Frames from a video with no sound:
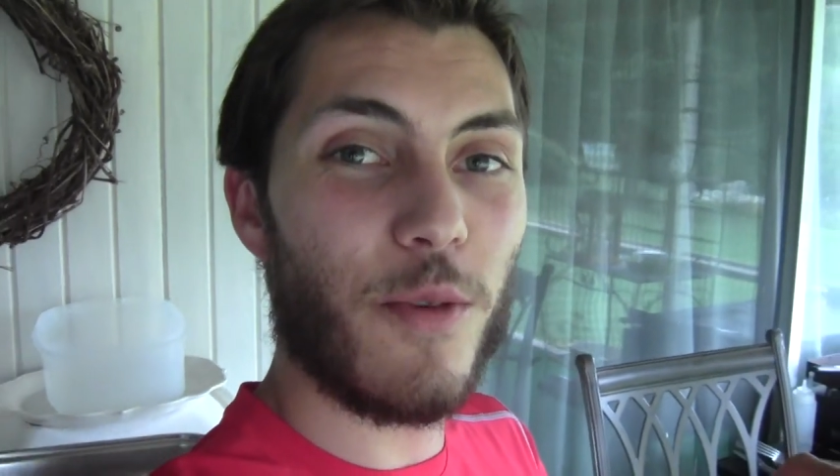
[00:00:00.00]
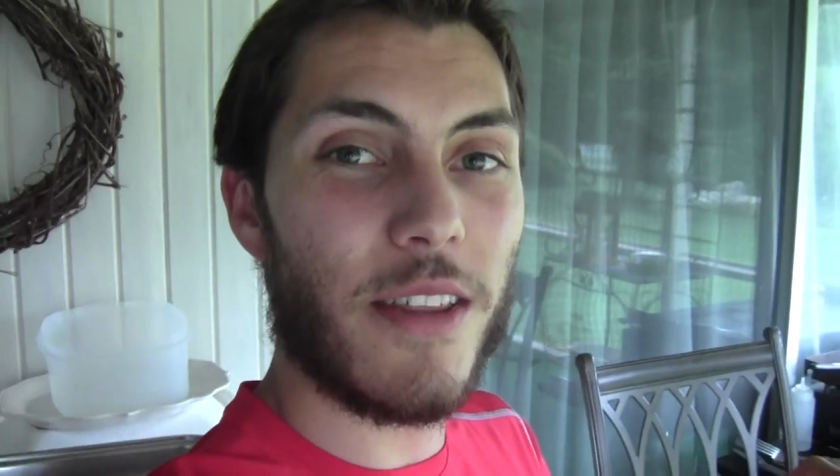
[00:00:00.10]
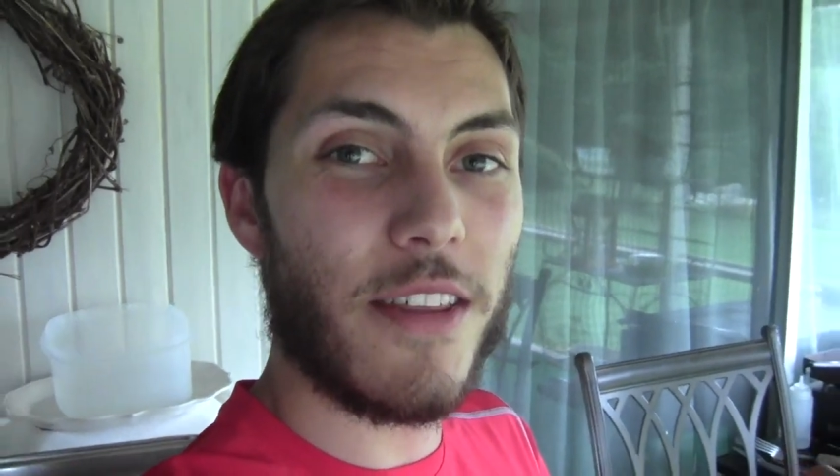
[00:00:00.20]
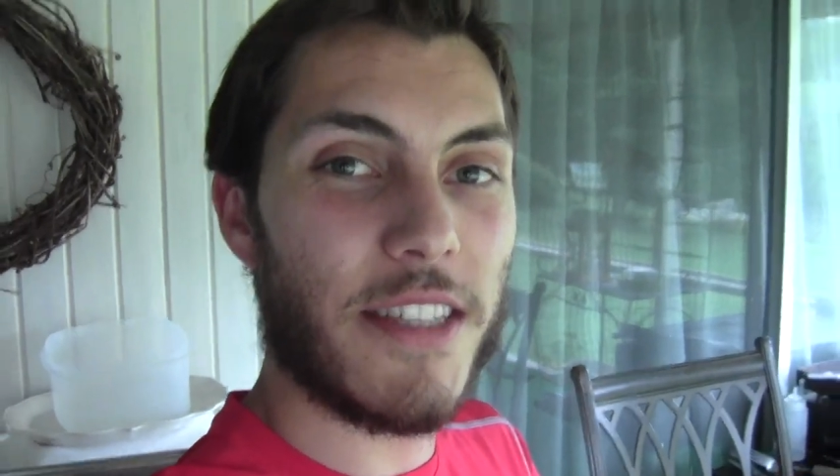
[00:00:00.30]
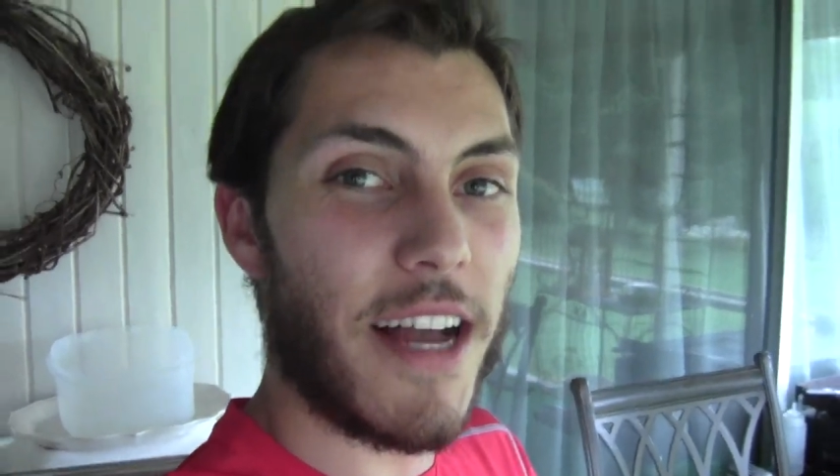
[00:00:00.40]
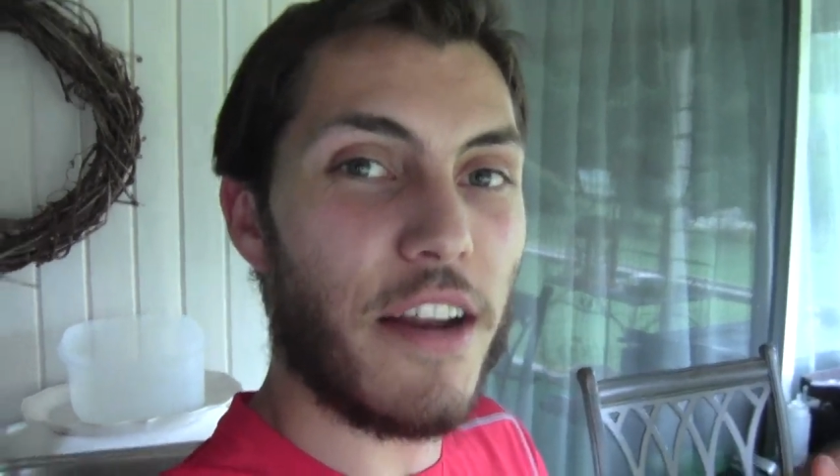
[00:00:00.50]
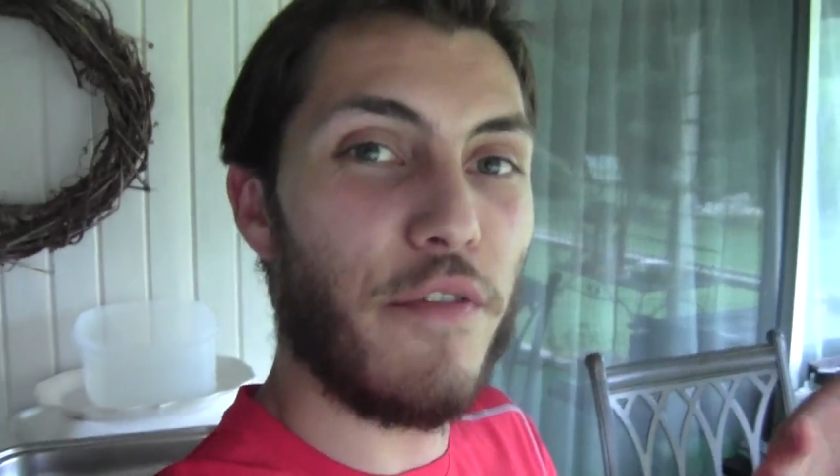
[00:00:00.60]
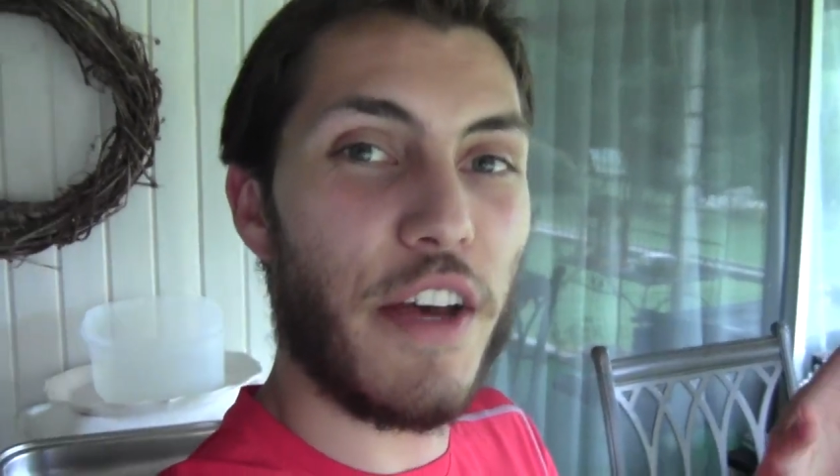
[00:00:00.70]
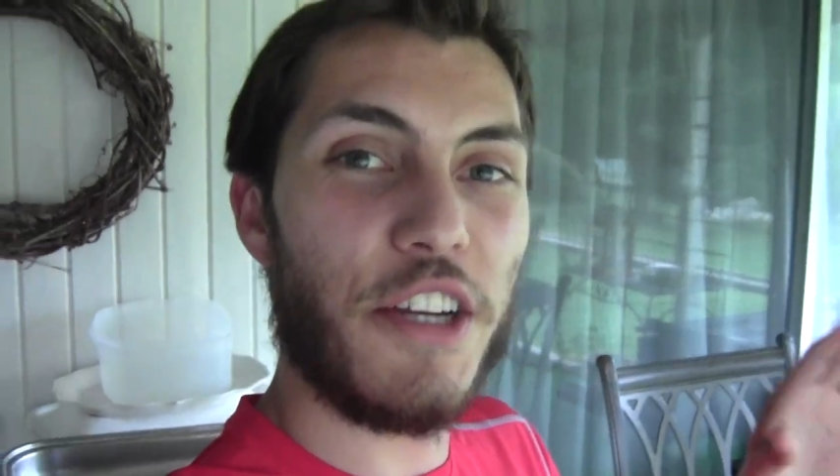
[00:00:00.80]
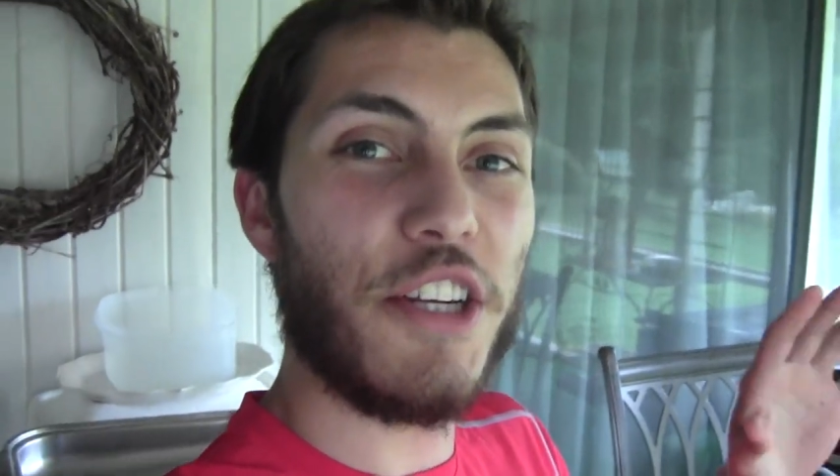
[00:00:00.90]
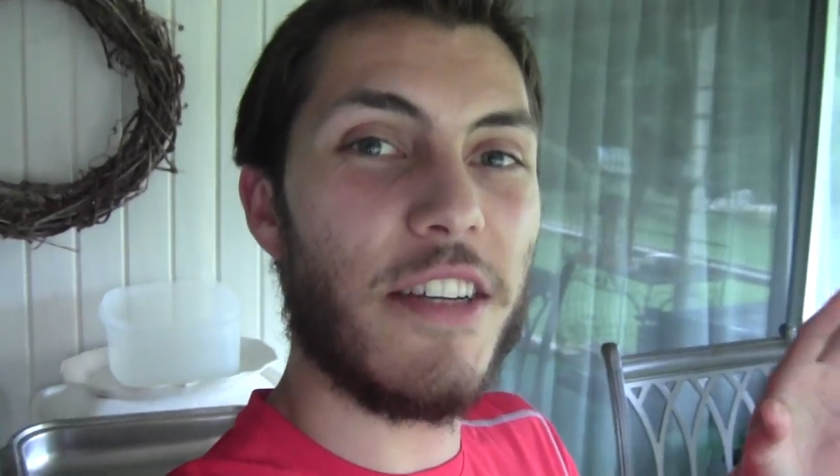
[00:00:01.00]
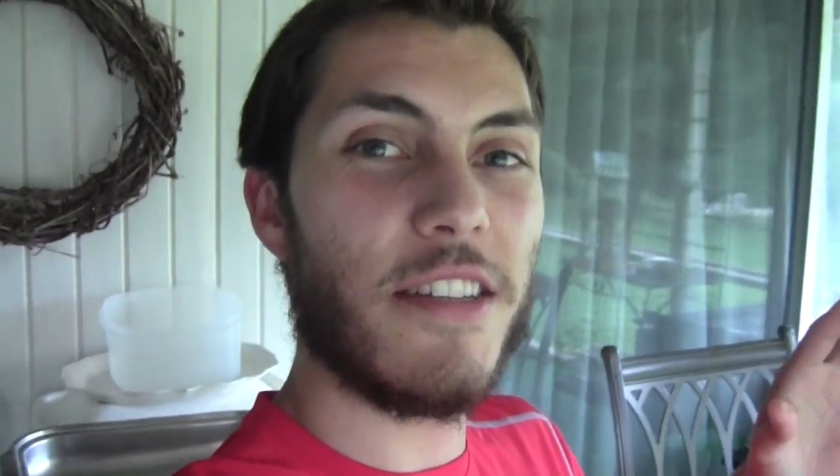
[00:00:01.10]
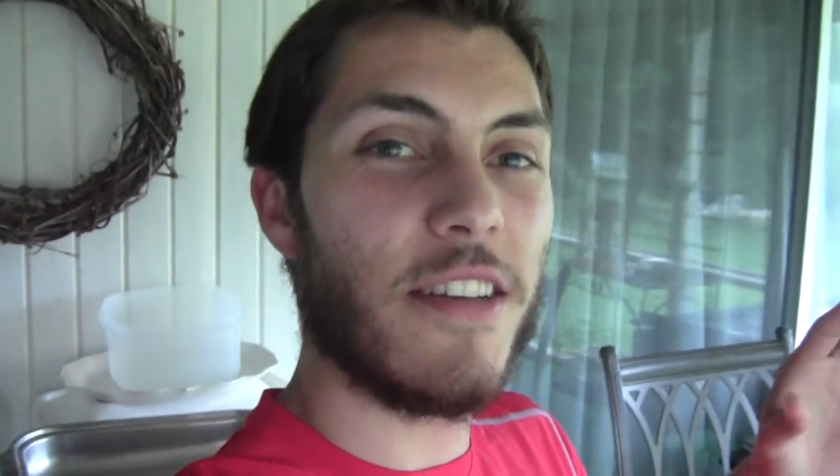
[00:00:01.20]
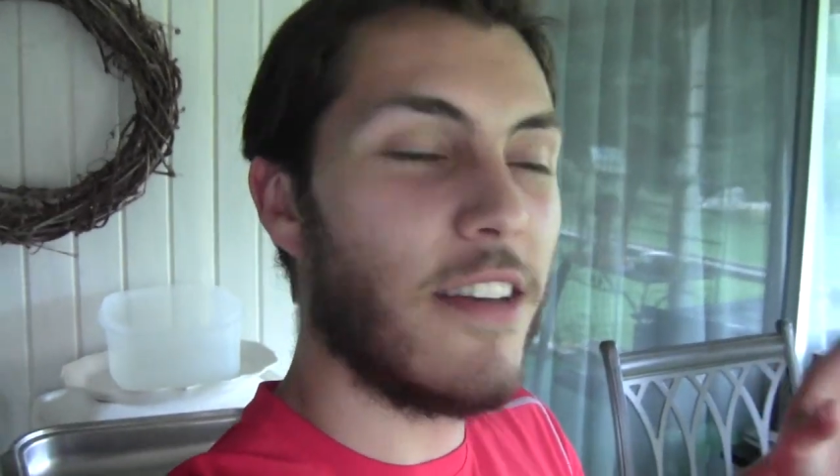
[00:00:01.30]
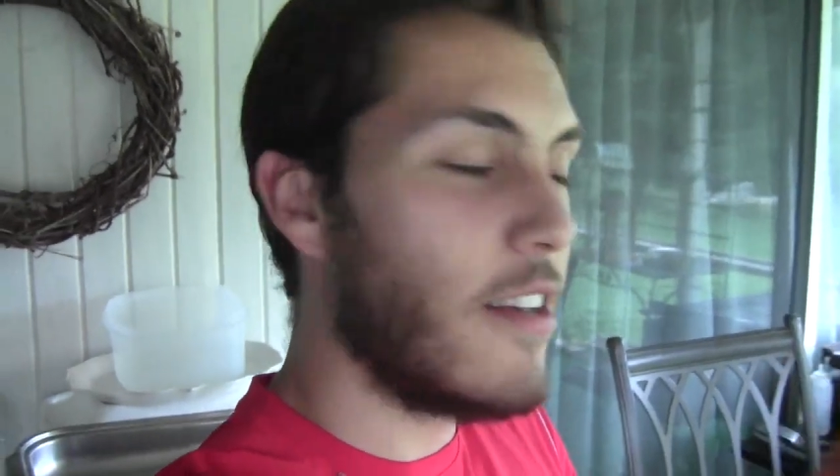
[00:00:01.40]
with a side of veggies.